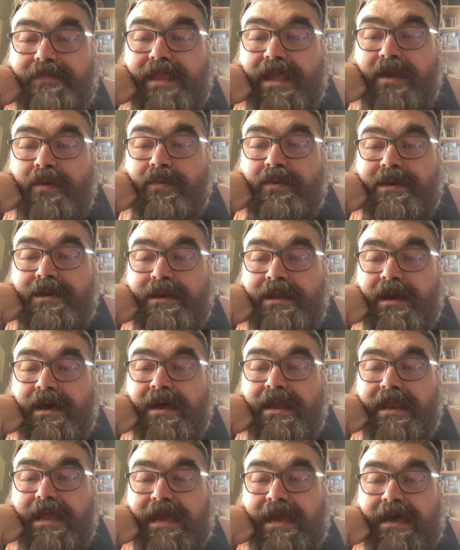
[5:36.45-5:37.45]
I would
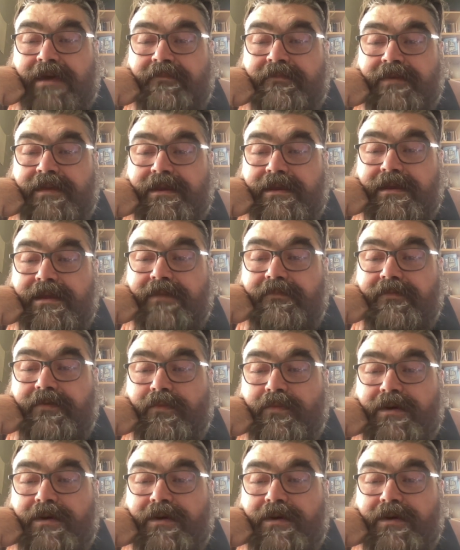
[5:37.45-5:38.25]
not have it if it